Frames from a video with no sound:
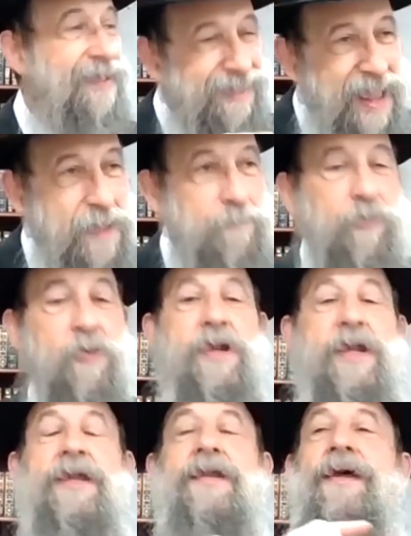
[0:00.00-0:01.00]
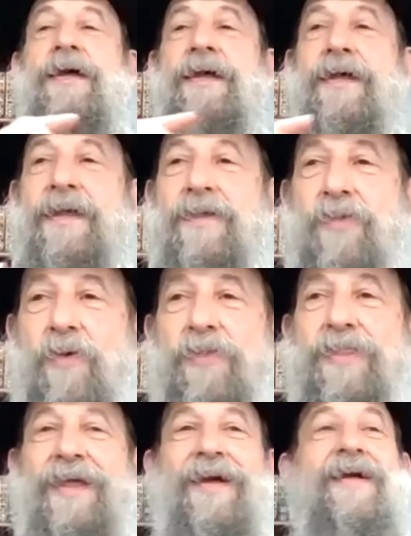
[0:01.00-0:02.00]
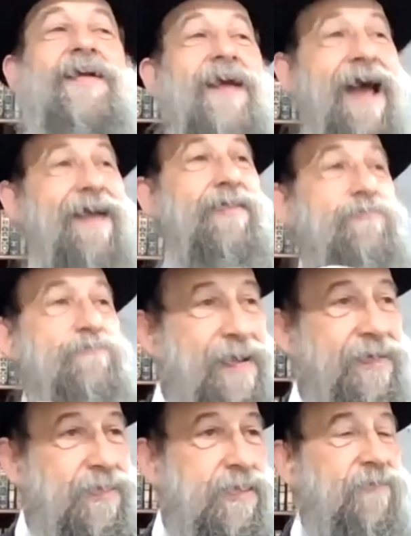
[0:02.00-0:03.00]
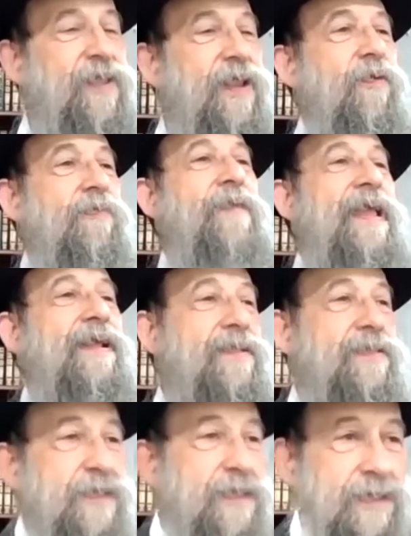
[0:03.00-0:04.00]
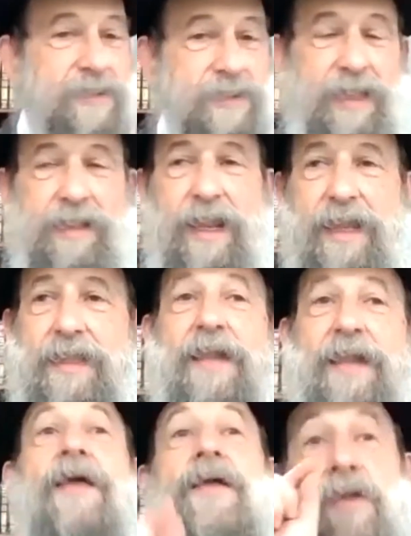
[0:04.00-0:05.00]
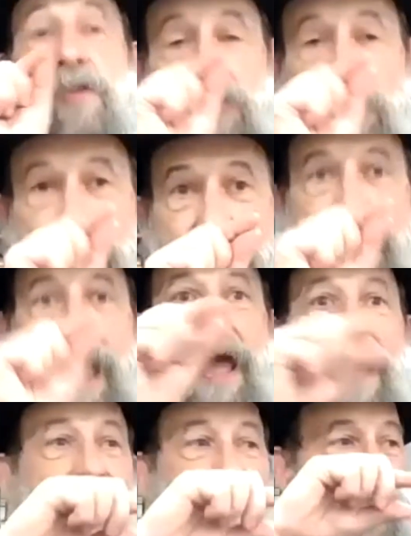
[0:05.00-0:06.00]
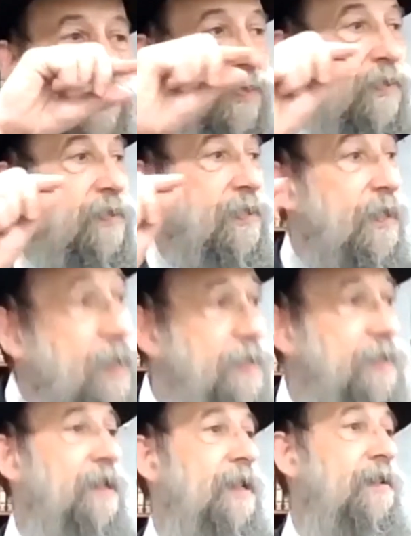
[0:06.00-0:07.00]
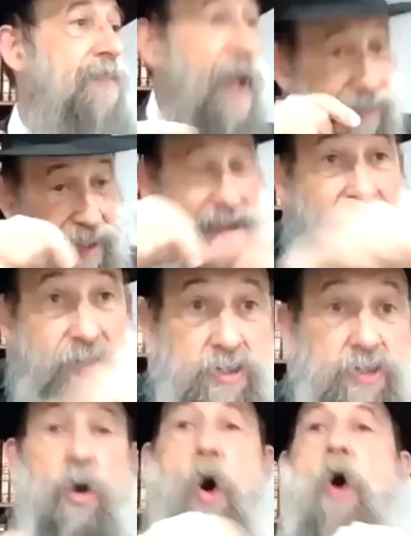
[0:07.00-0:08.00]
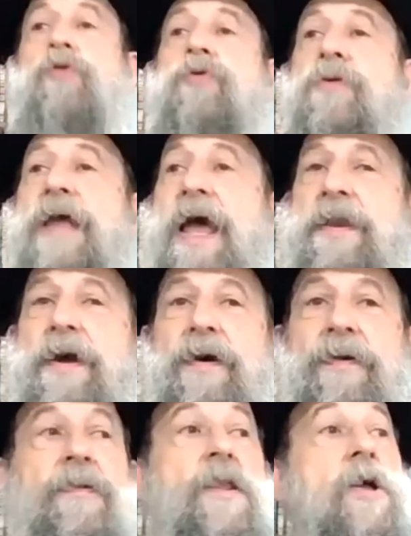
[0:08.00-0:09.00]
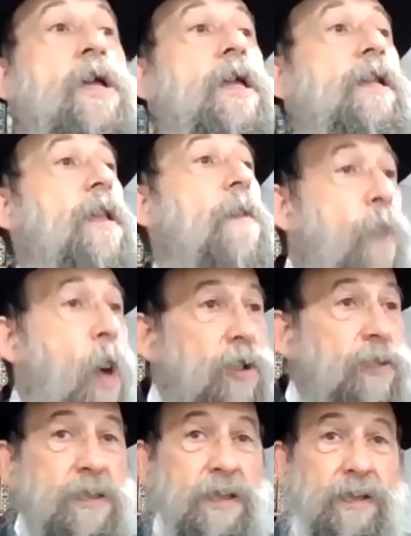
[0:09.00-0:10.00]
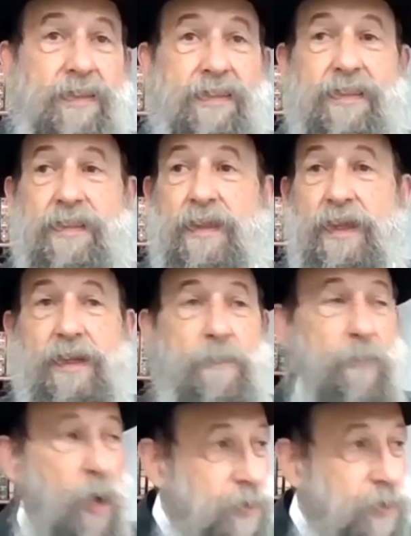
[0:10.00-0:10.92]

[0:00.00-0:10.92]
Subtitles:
they put in those expensive. They don't make it just like that. So they have linen inside, and it's sewed together in the buttons, in the